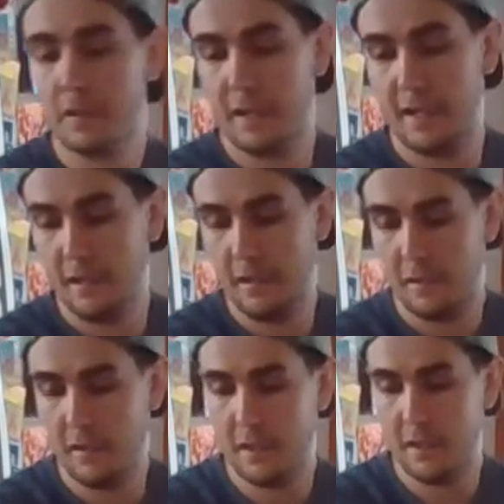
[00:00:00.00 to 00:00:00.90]
Okay.
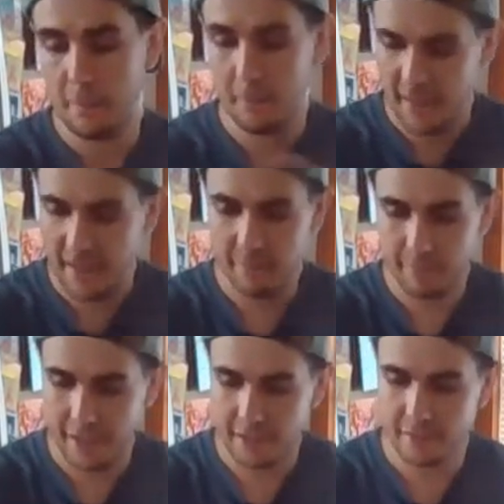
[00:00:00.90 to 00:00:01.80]
And
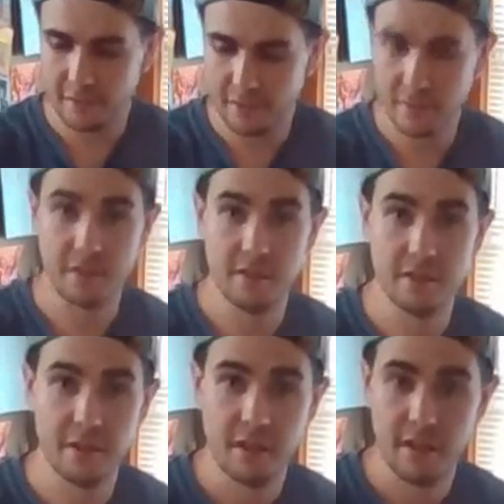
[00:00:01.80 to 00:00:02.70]
mine doesn't look
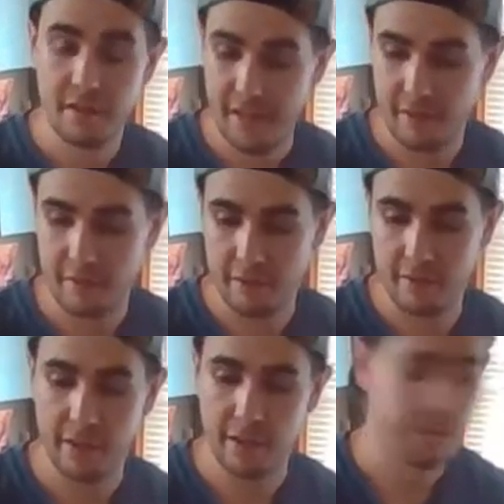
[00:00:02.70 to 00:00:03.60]
that great
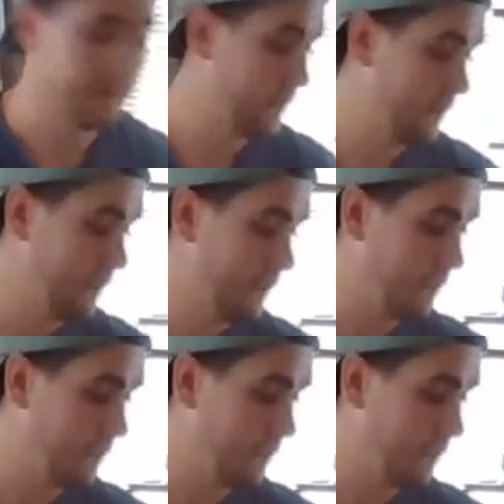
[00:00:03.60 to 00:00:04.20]
right now, right?